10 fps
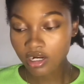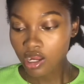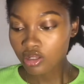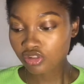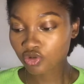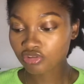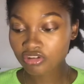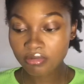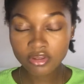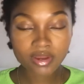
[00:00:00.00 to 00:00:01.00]
So trimming
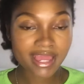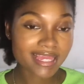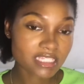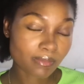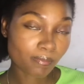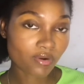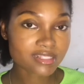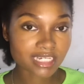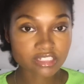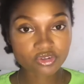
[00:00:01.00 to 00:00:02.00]
your hair is
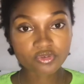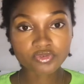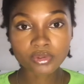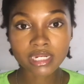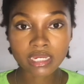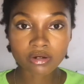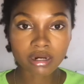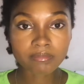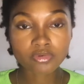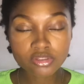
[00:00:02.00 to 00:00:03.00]
important. Don't feel like, I'm
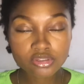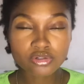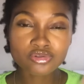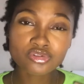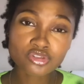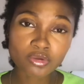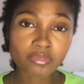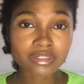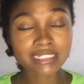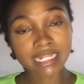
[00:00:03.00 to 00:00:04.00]
going to lose so
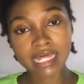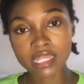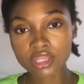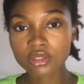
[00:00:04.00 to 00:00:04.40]
much length.